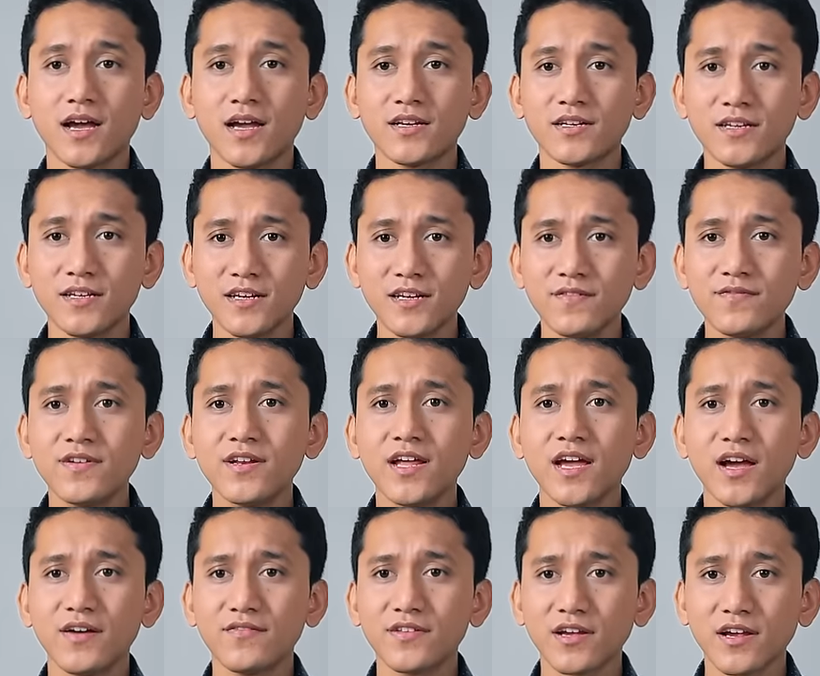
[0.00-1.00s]
I didn't even
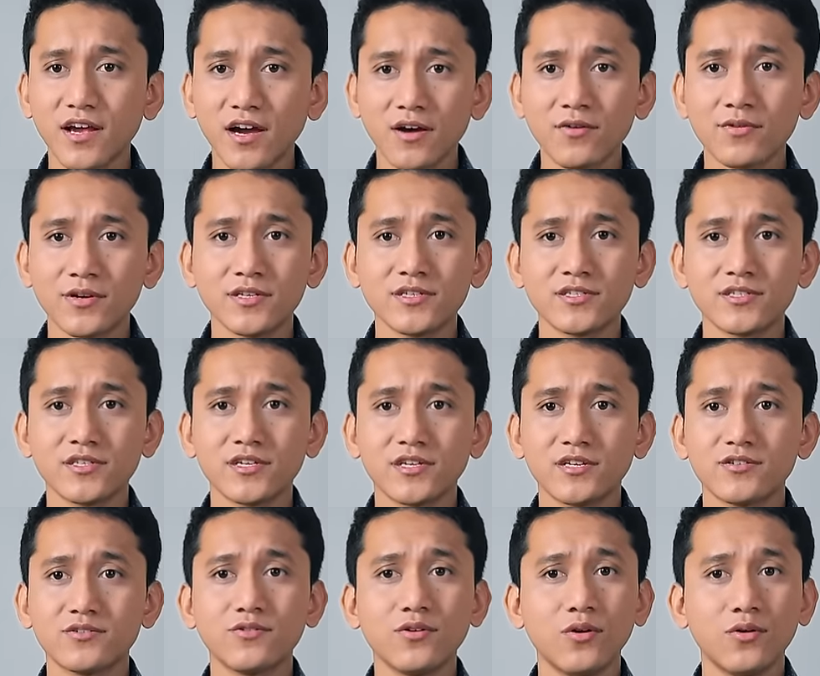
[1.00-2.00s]
have the courage
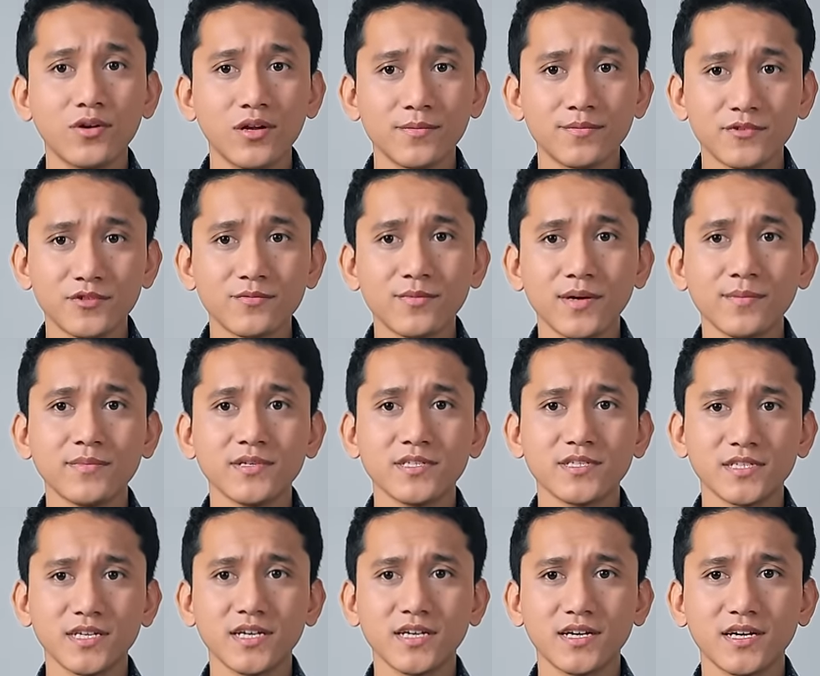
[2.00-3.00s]
to own up to my
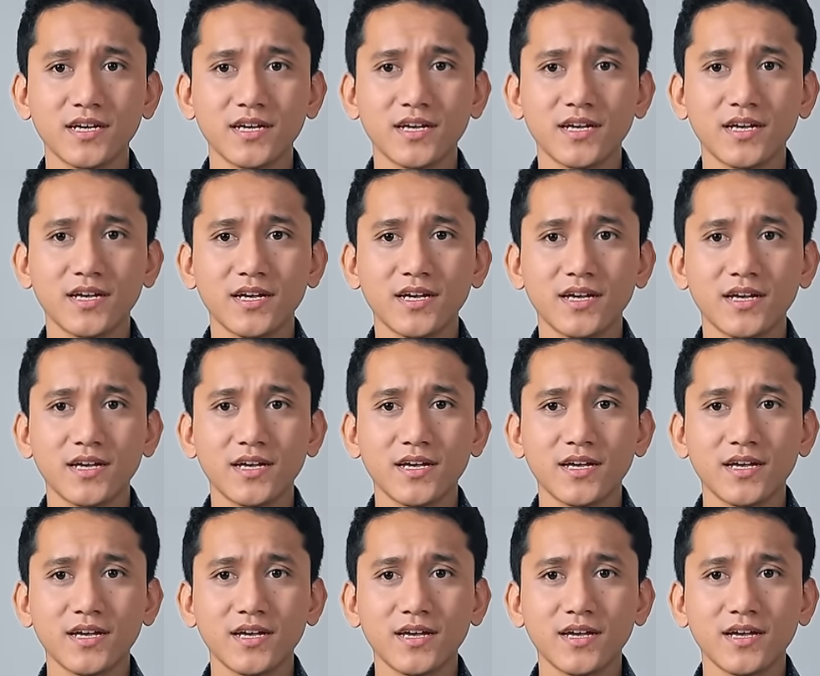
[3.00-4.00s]
mistake.
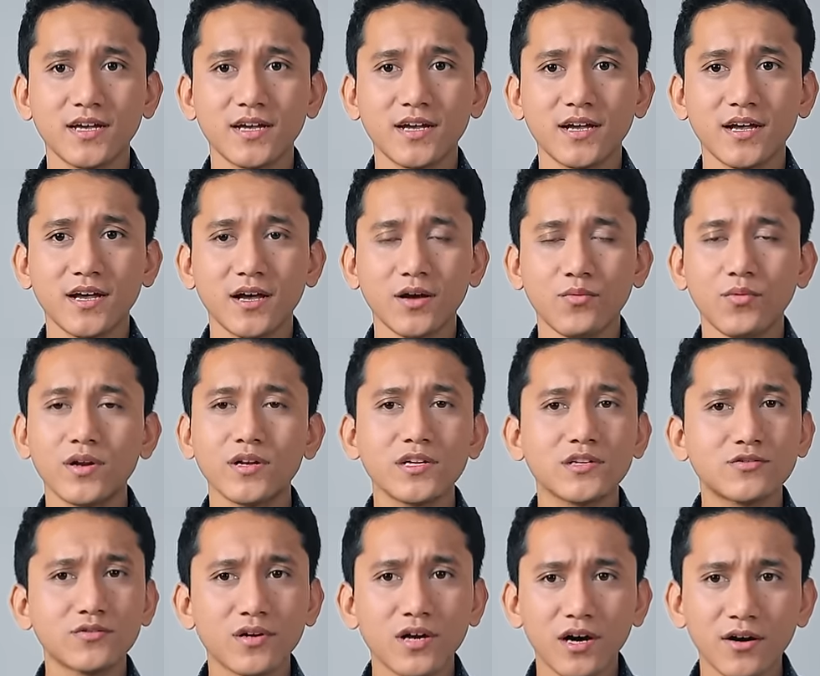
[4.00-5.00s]
I
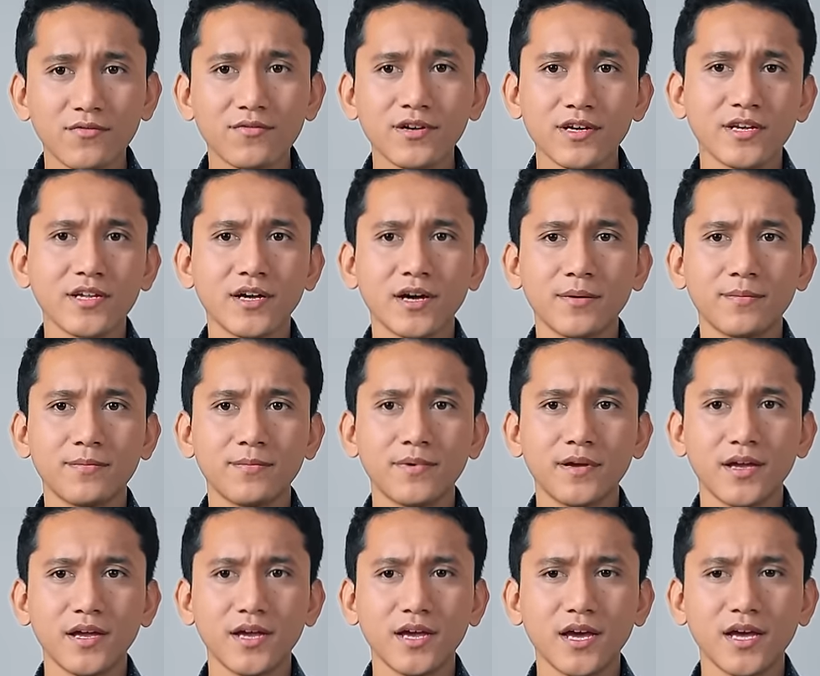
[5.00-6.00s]
wanted to cover it up
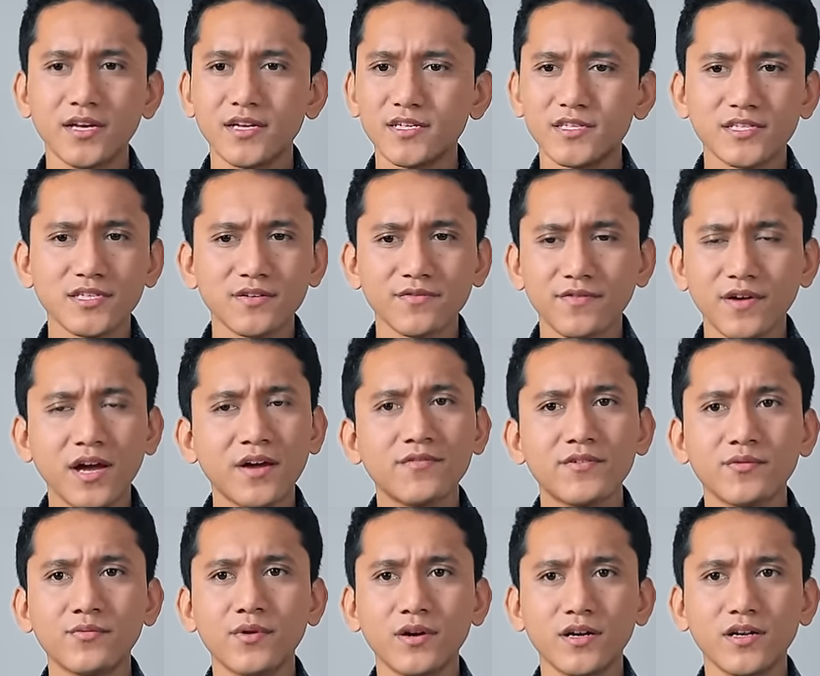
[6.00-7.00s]
and deceive
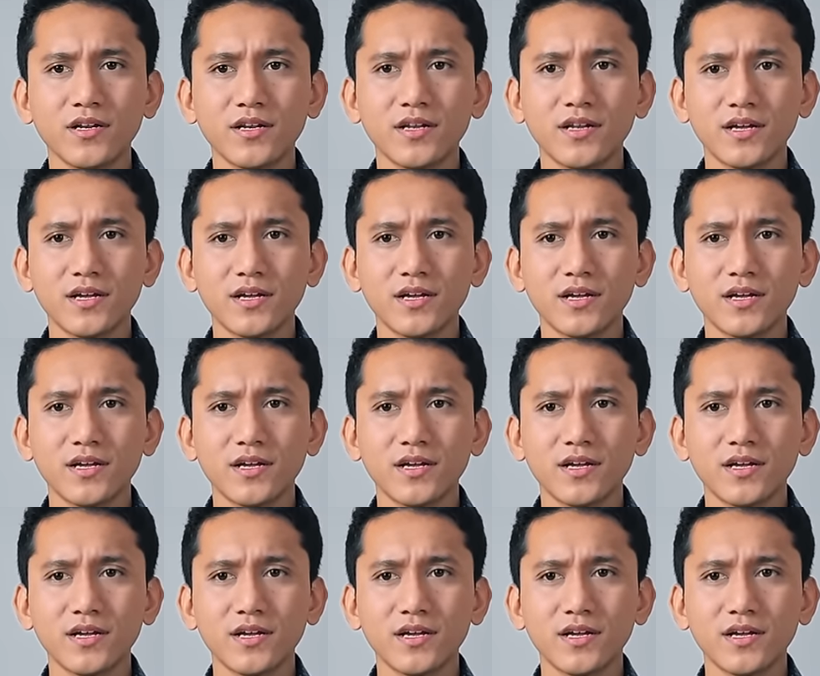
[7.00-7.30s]
everyone.